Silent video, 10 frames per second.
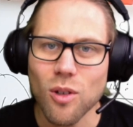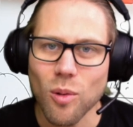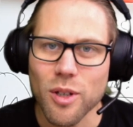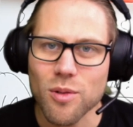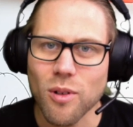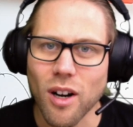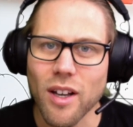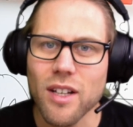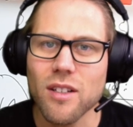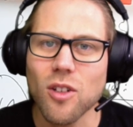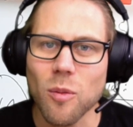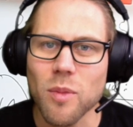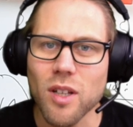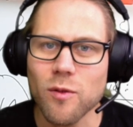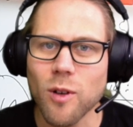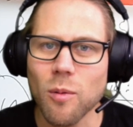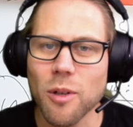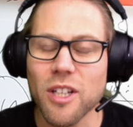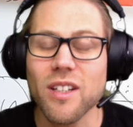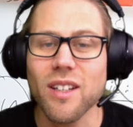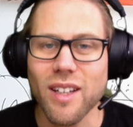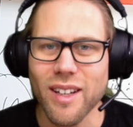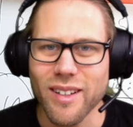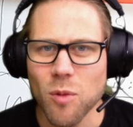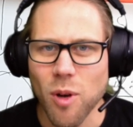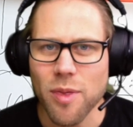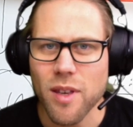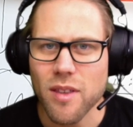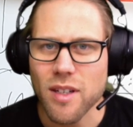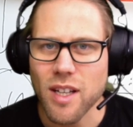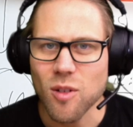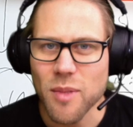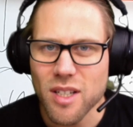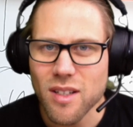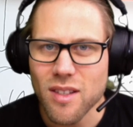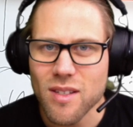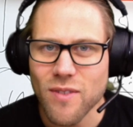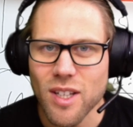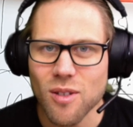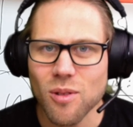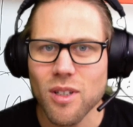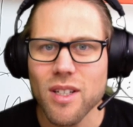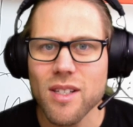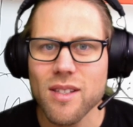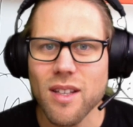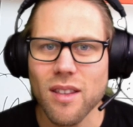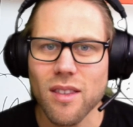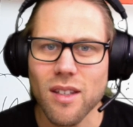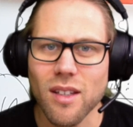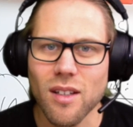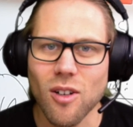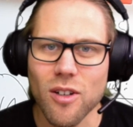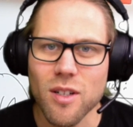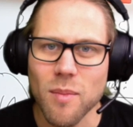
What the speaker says: going to R and not being forwarded again. One thing that I omitted in this video is that the onion